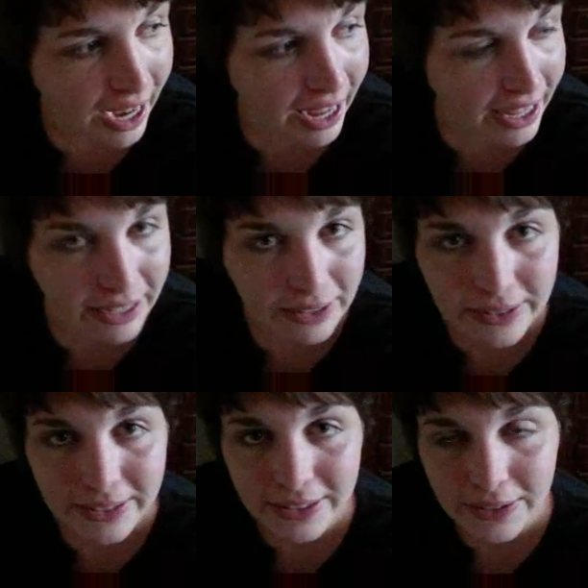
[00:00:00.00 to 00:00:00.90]

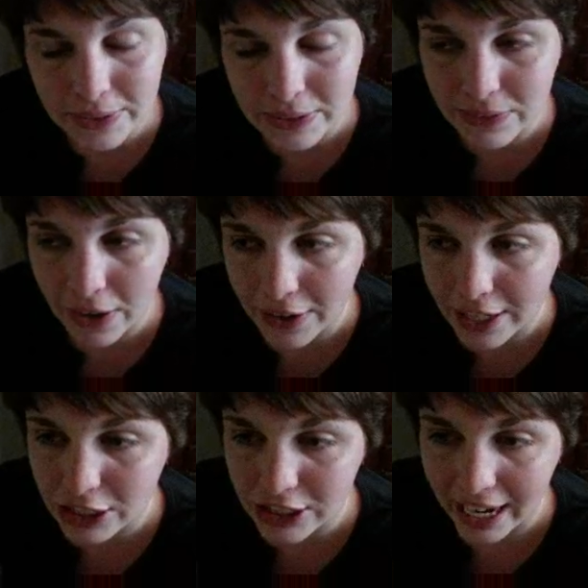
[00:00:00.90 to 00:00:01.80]
I was
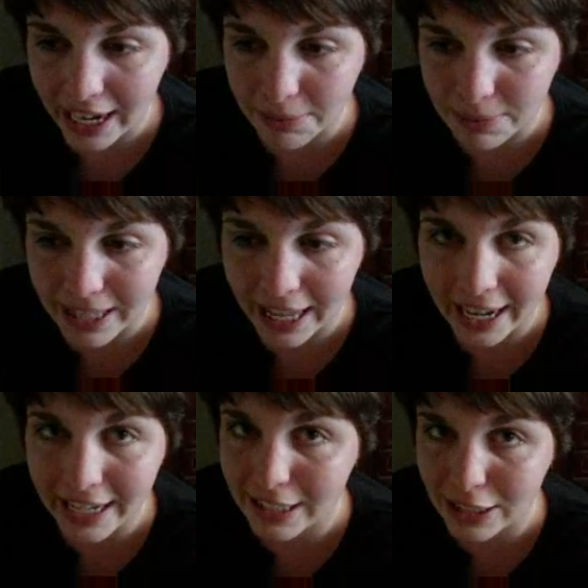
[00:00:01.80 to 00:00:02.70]
very ashamed
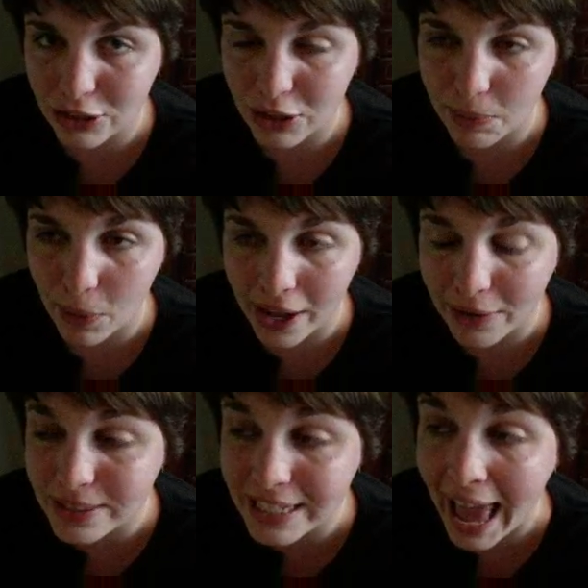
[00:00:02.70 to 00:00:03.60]
that I touched a boy.
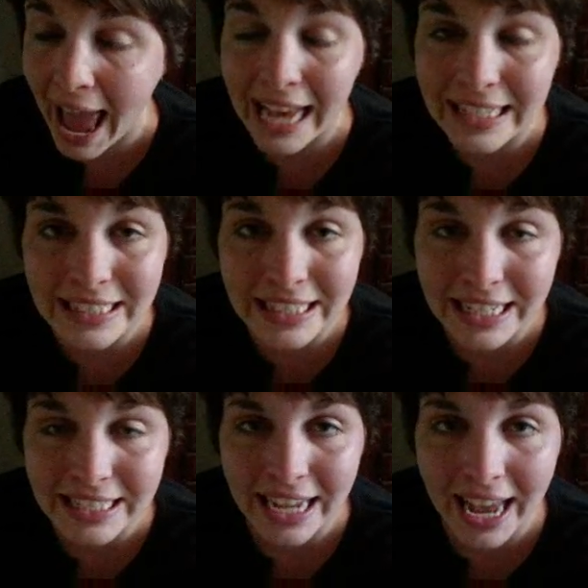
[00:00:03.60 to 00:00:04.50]
It was an
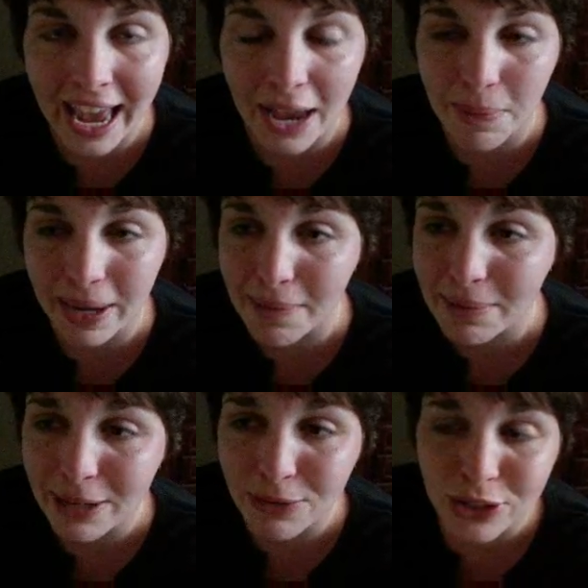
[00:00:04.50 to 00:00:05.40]
accident, hey, but I
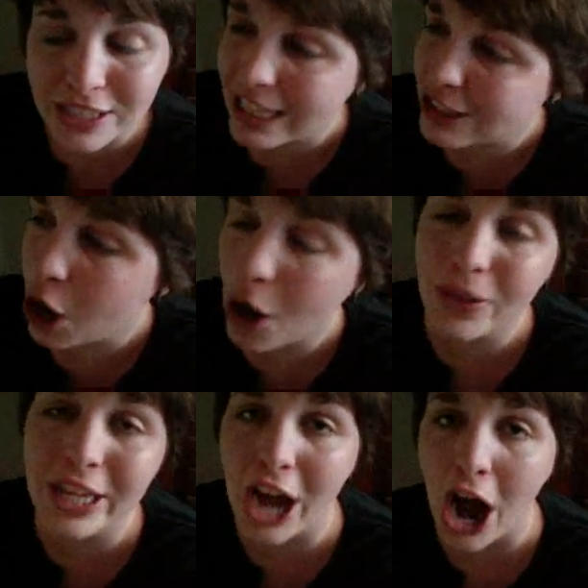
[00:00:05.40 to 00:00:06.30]
mean, it was just like
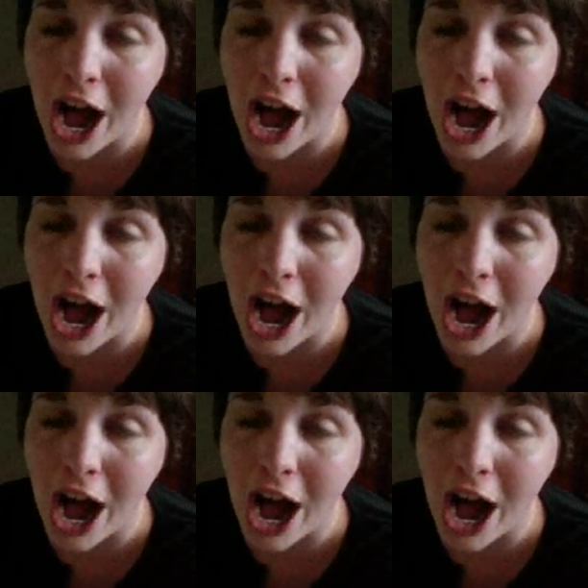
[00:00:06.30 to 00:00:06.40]
totally